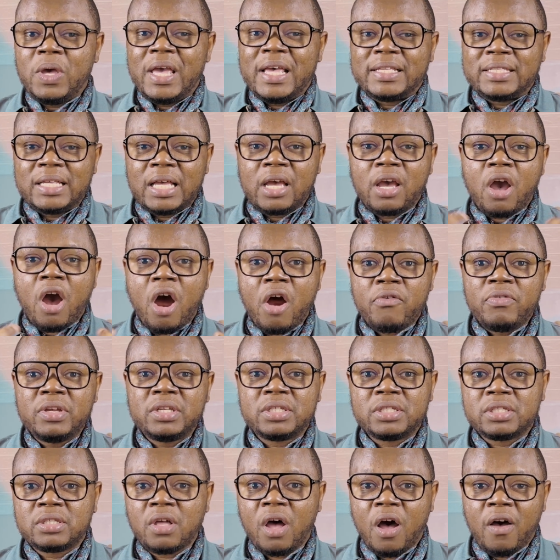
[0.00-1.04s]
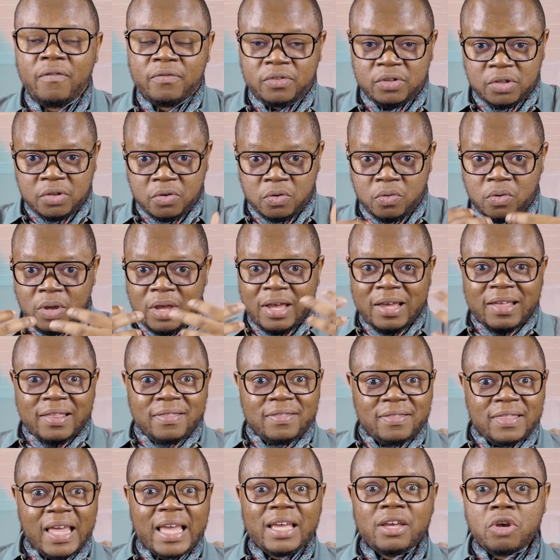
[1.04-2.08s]
is encourage staff to
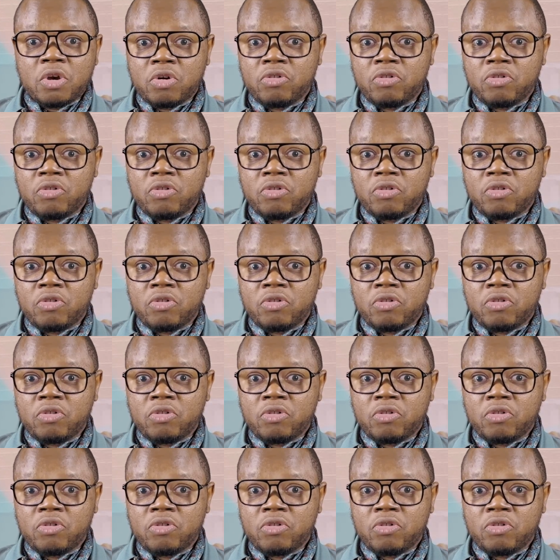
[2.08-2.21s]
think